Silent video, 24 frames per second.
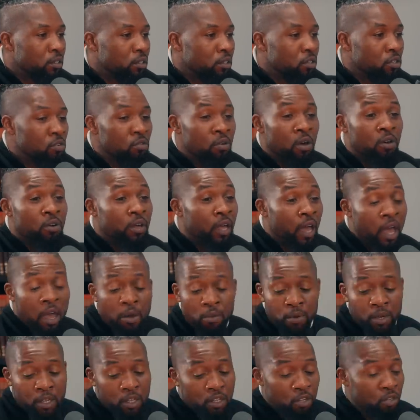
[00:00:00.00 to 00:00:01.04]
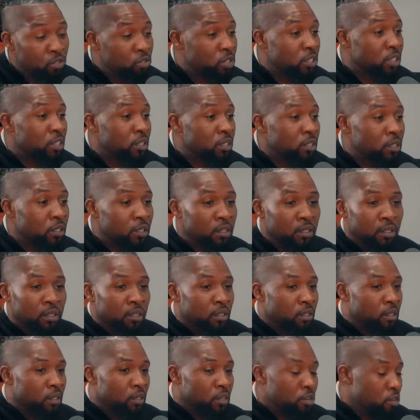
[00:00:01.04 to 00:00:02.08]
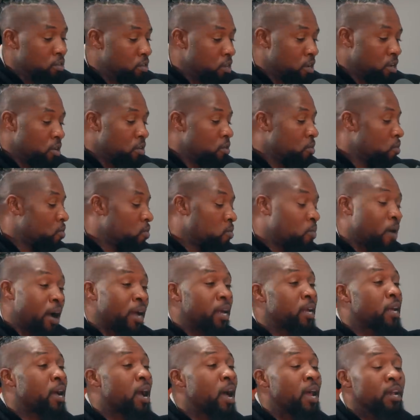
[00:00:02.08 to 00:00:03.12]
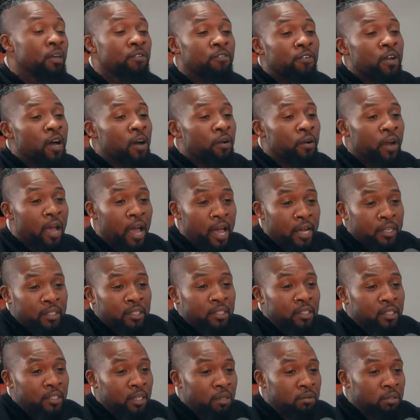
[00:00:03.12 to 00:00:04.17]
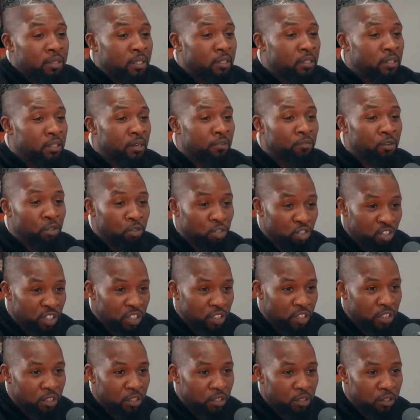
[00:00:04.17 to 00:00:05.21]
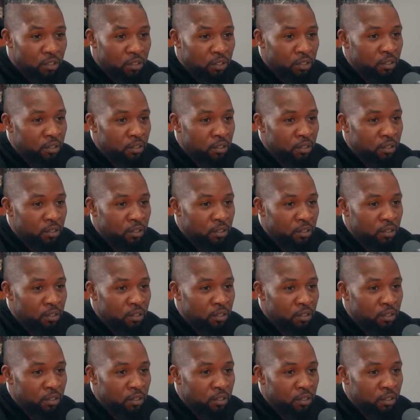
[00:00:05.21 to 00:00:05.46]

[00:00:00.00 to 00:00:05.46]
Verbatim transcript: You okay with using, you know, white cauliflower as a substance of nutrition?